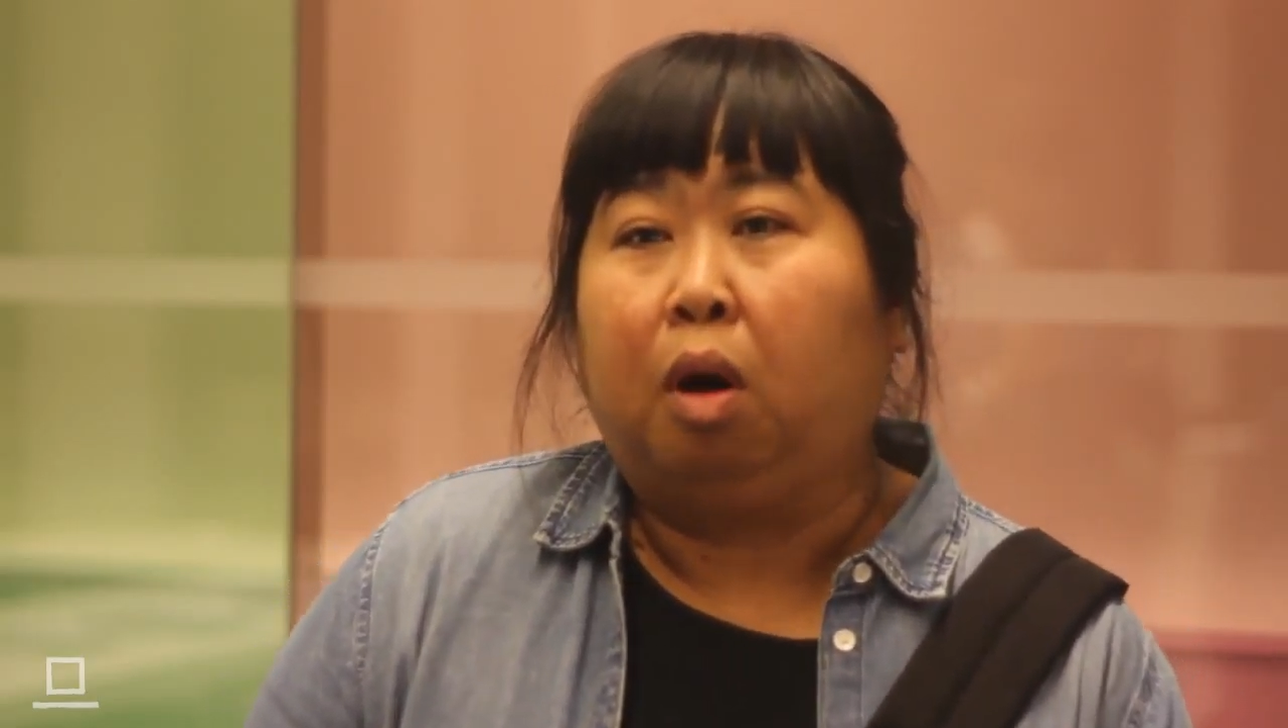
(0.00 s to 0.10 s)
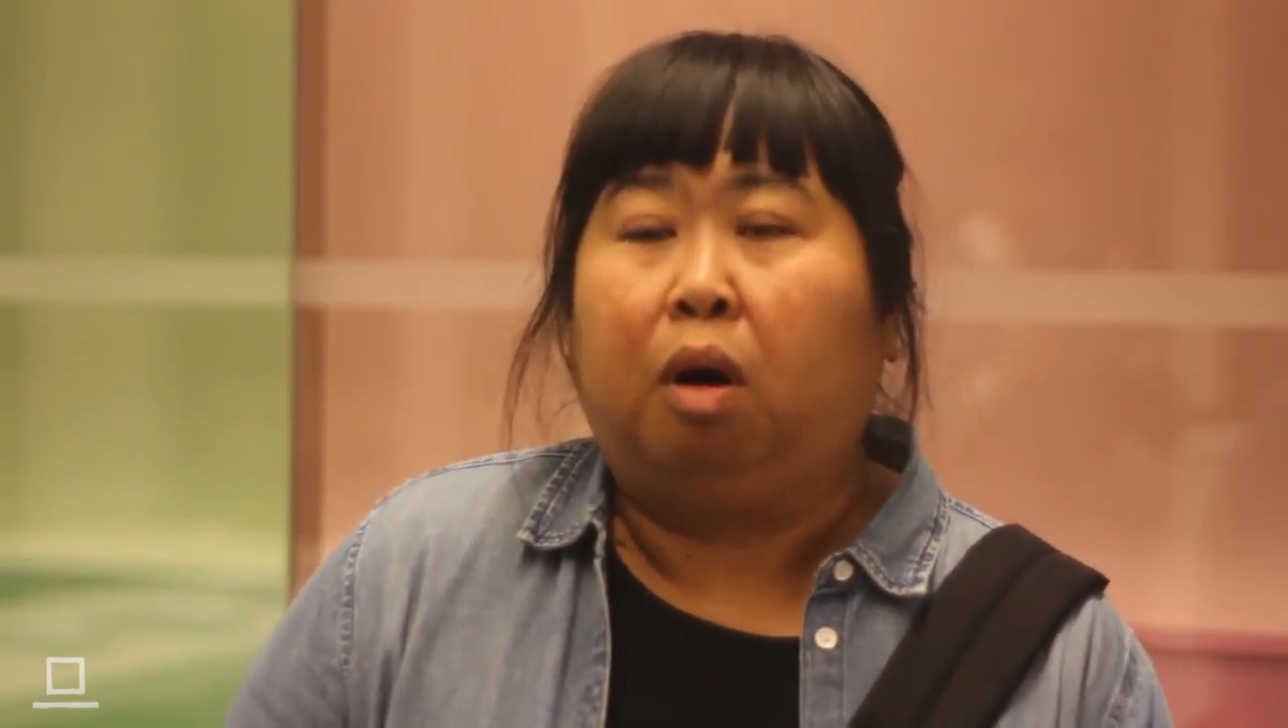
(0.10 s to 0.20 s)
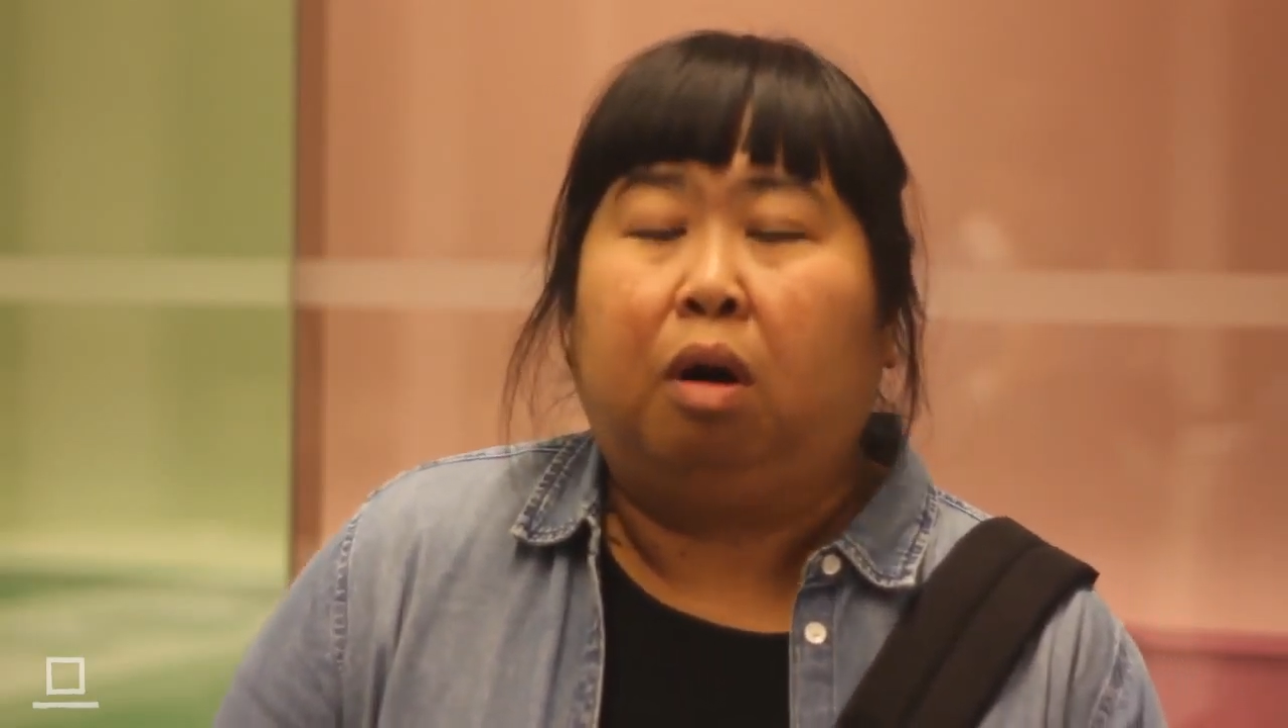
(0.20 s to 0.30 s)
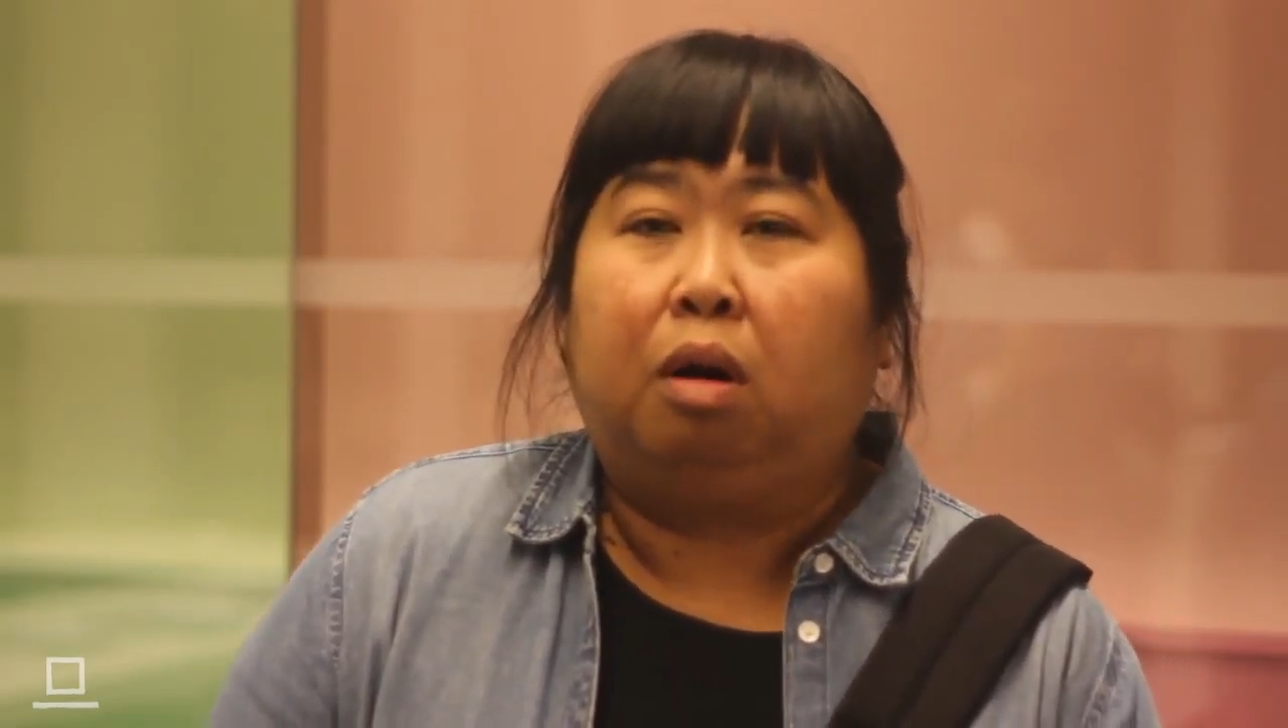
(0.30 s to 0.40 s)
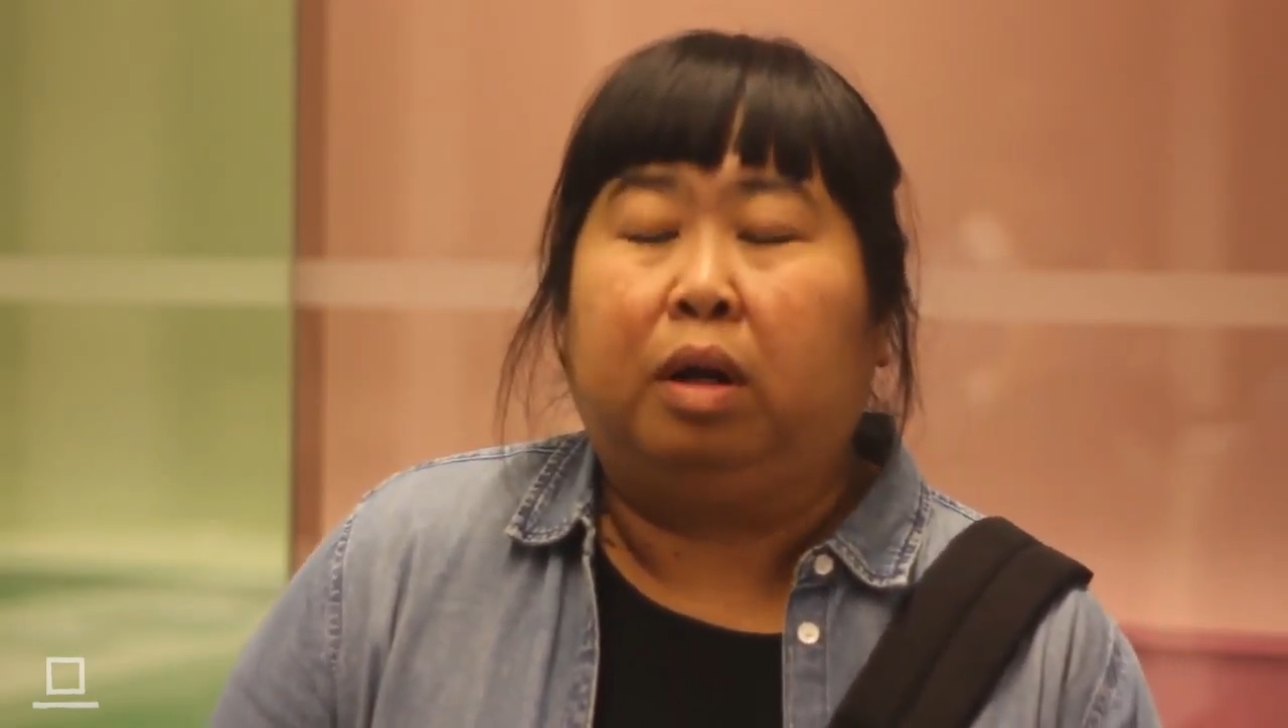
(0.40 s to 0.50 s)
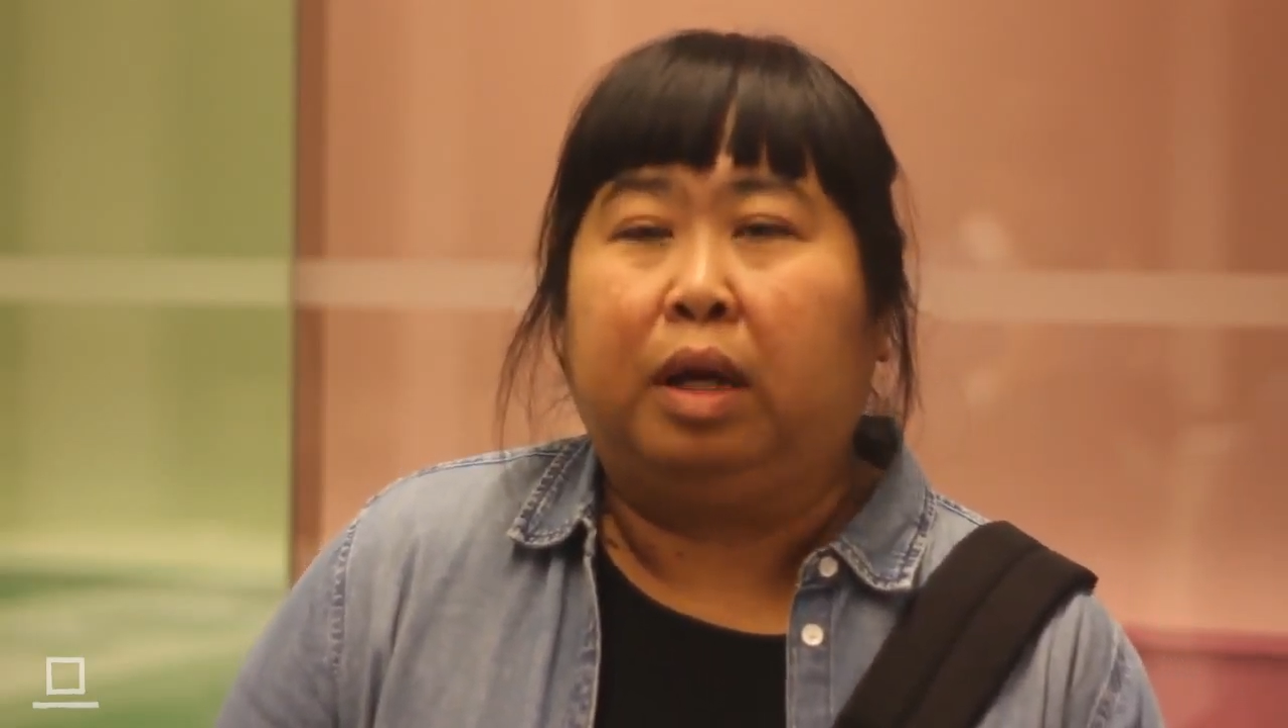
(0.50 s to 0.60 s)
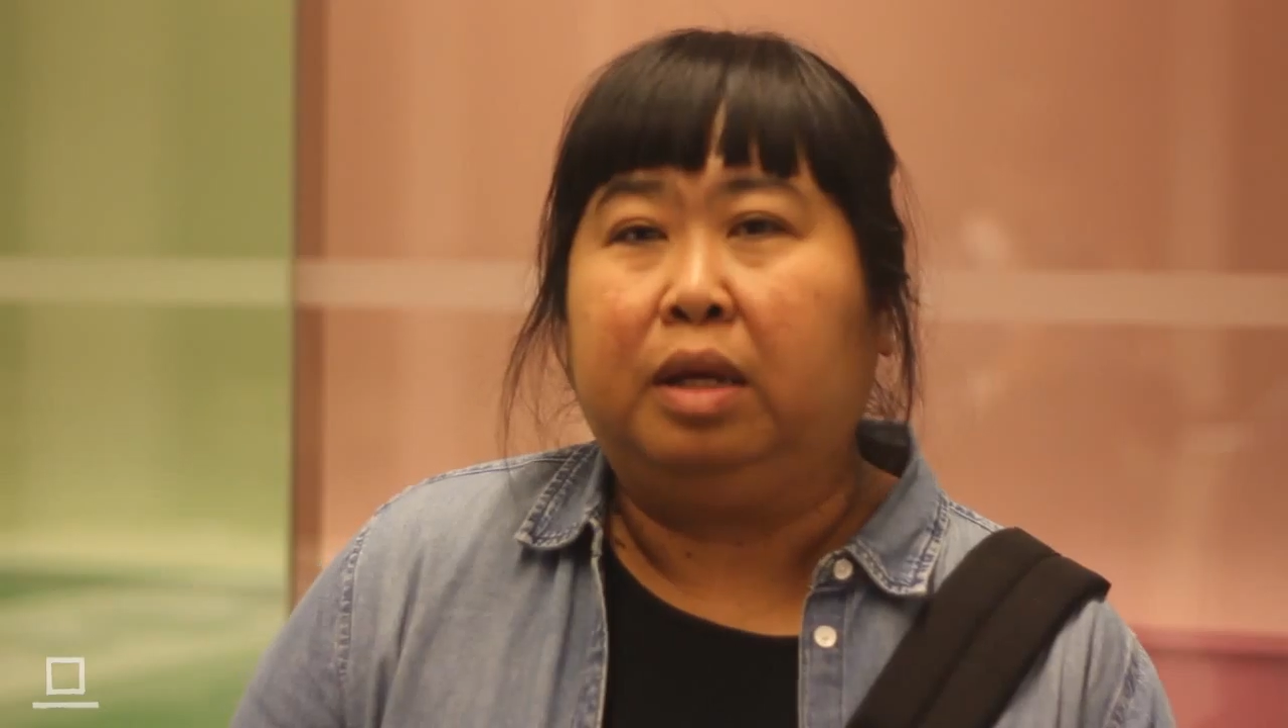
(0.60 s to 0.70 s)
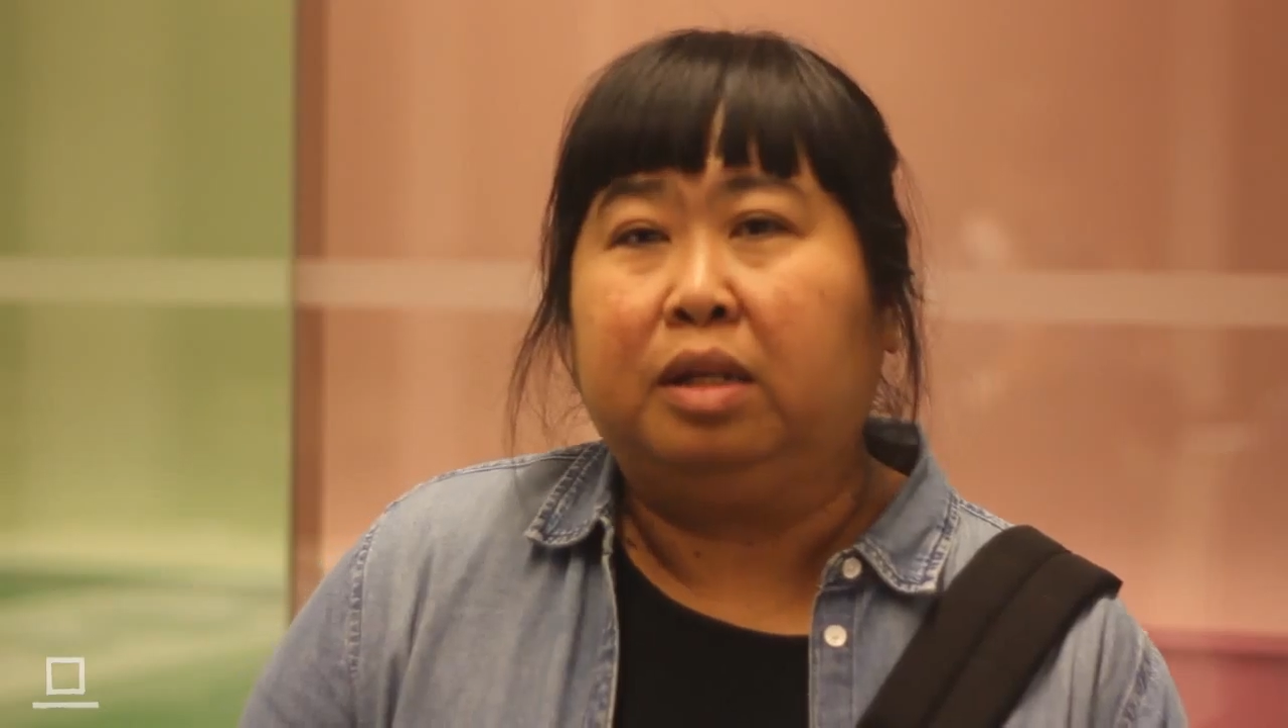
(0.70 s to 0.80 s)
or